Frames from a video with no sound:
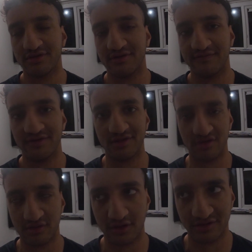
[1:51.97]
it's got
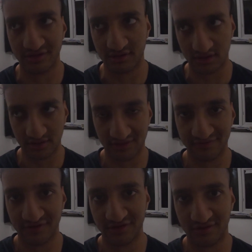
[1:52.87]
vicious claws that can tear your
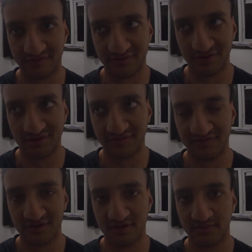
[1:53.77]
face off and
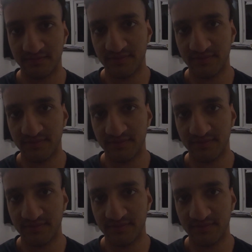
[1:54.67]
stuff, yeah.